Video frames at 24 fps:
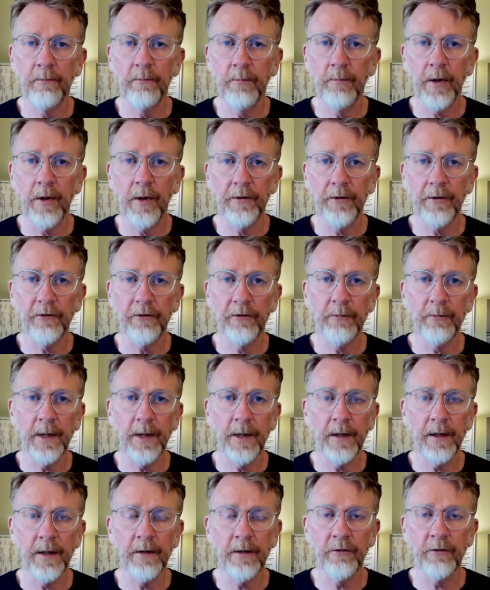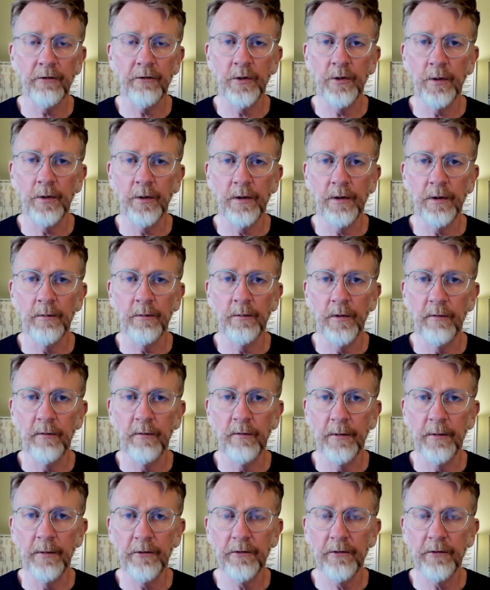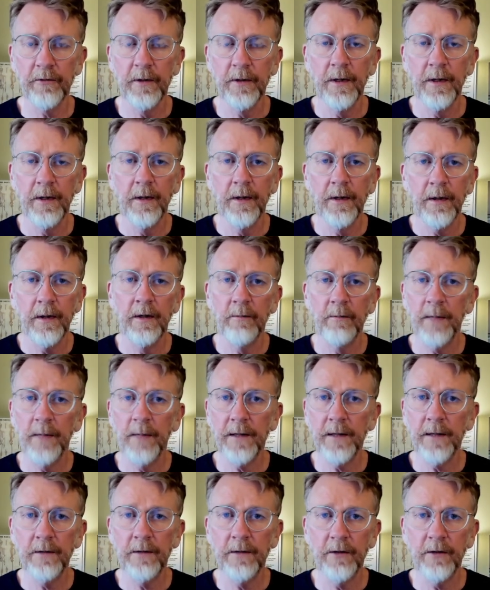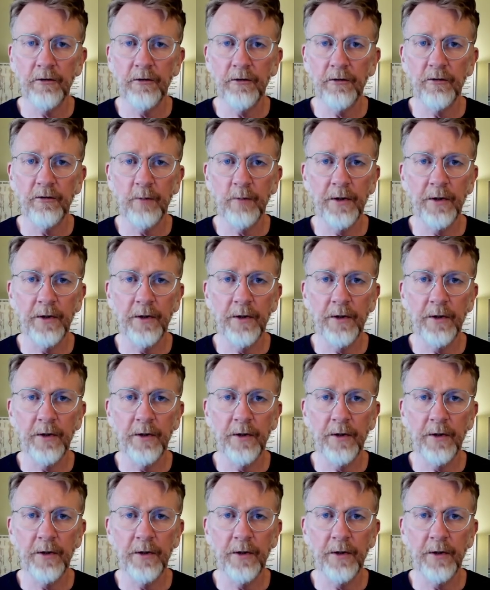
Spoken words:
participating as you're doing the movements. Paying attention, spread your